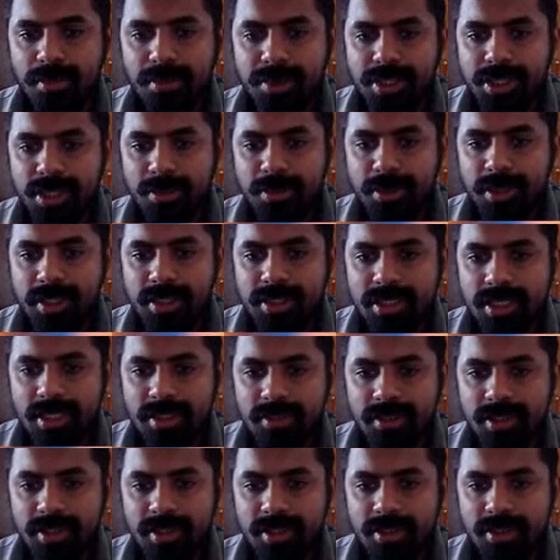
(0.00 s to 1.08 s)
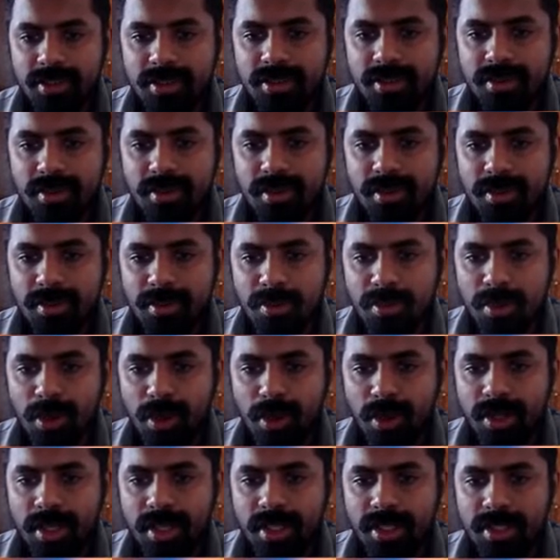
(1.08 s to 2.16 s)
Bishop e7.
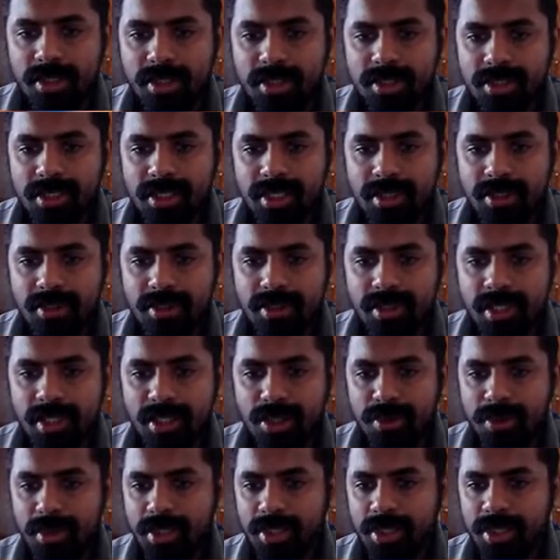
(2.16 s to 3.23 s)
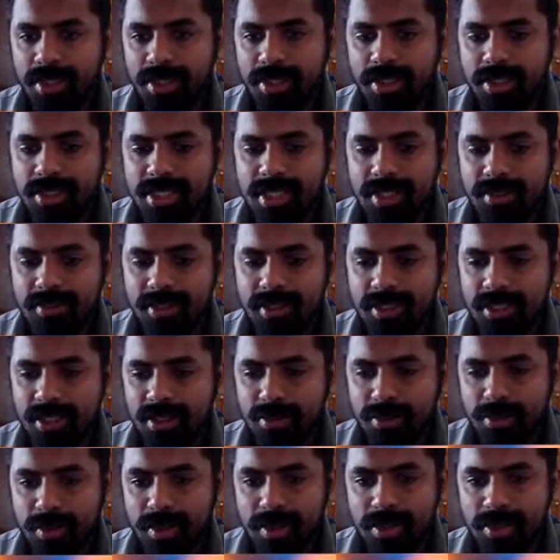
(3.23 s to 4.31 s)
Blocking the check. Then queen into e7
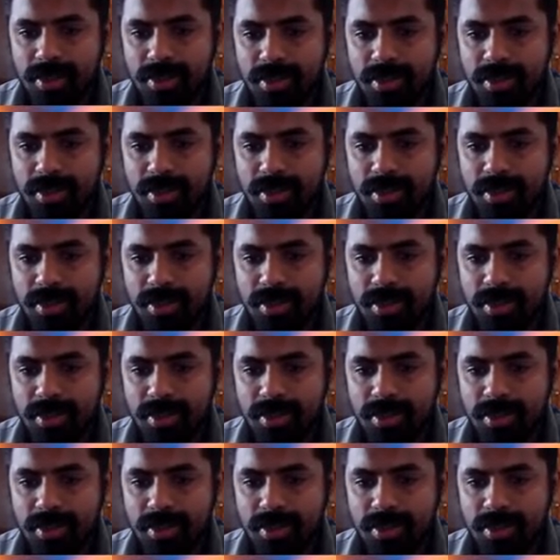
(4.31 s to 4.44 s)
checkmate.